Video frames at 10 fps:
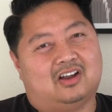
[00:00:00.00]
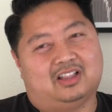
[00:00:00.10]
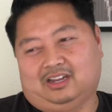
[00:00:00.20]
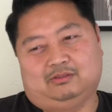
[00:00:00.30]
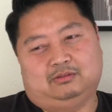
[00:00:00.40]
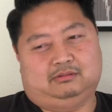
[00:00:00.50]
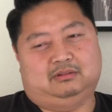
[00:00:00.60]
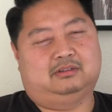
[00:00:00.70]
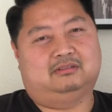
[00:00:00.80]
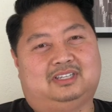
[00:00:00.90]
like, oh
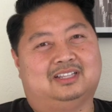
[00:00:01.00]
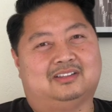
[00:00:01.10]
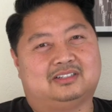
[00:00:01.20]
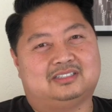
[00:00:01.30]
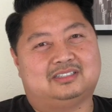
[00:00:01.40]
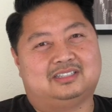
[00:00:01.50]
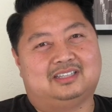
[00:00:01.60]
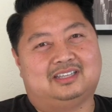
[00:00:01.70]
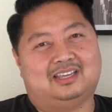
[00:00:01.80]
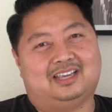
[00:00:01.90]
no, he. Are you saying you're
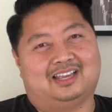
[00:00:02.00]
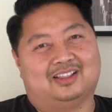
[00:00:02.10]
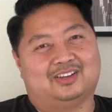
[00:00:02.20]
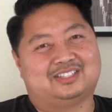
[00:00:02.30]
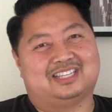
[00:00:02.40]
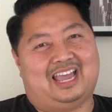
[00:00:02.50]
unapproachable?